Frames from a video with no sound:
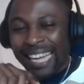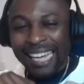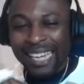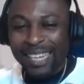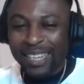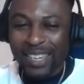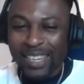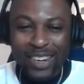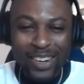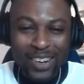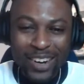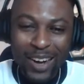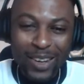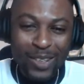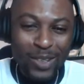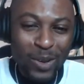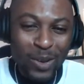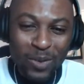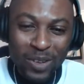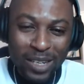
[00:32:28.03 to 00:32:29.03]
Yo, I
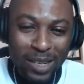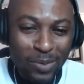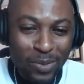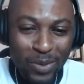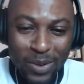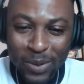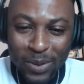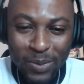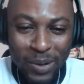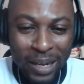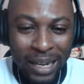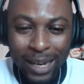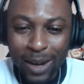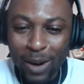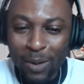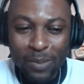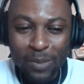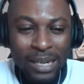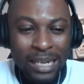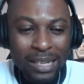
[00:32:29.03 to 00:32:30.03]
was over the moon, man.
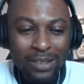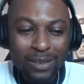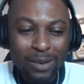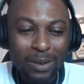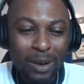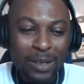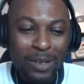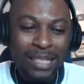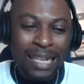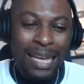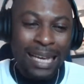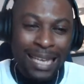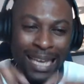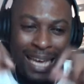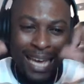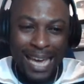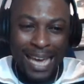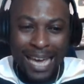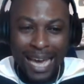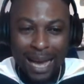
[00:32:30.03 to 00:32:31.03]
Unbelievable. I was like,
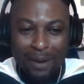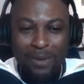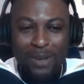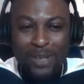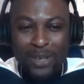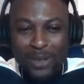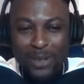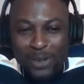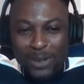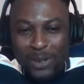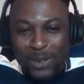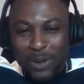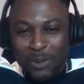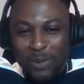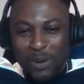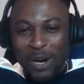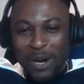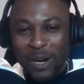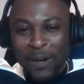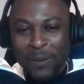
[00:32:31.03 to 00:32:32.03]
yeah, I'm a
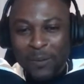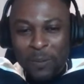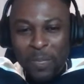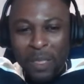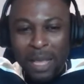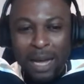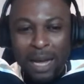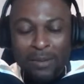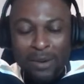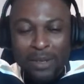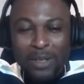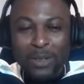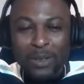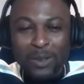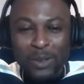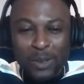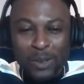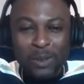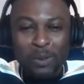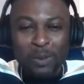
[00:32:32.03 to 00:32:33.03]
YouTuber. I'm a
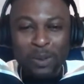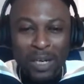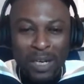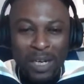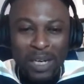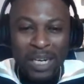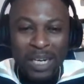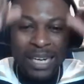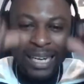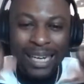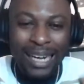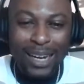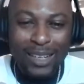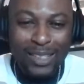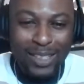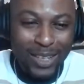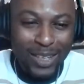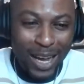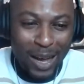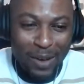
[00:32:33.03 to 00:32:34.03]
YouTuber. I
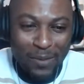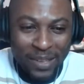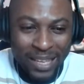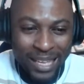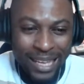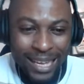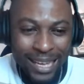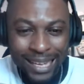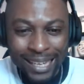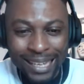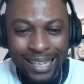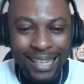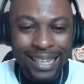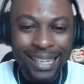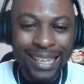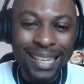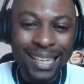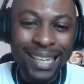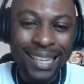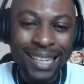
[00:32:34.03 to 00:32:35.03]
was so happy. Yeah.
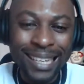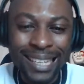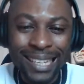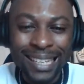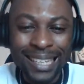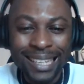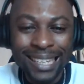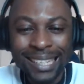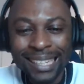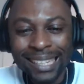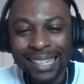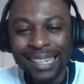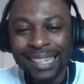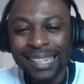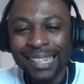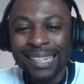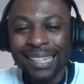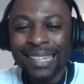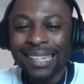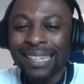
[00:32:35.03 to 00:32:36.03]

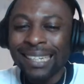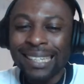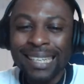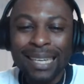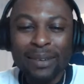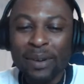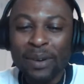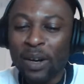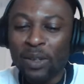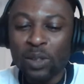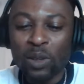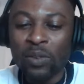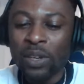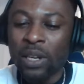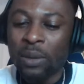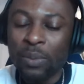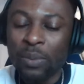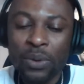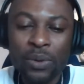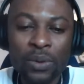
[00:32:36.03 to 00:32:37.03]
Yeah, man, I was over
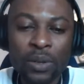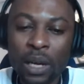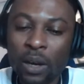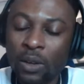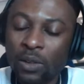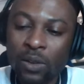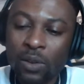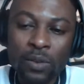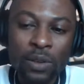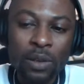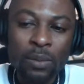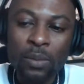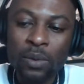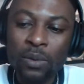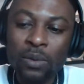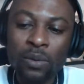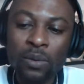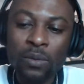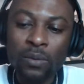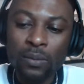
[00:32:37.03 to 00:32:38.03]
the moon. I was over the
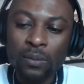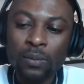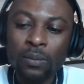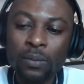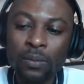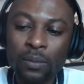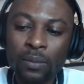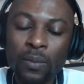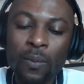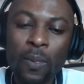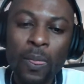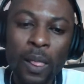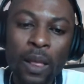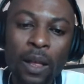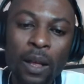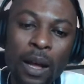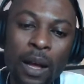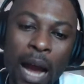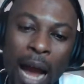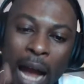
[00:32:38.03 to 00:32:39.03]
moon.
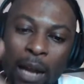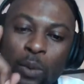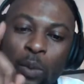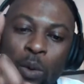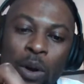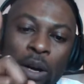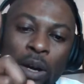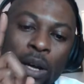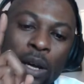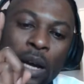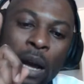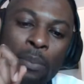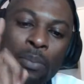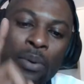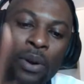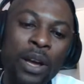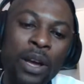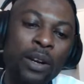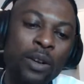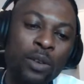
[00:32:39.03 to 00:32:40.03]
Hard work and
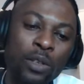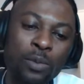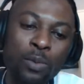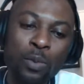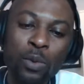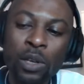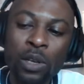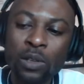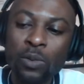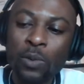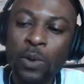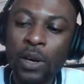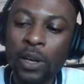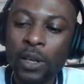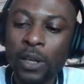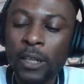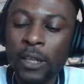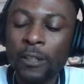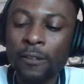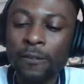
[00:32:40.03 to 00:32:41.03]
prayer does
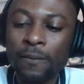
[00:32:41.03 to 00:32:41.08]
work.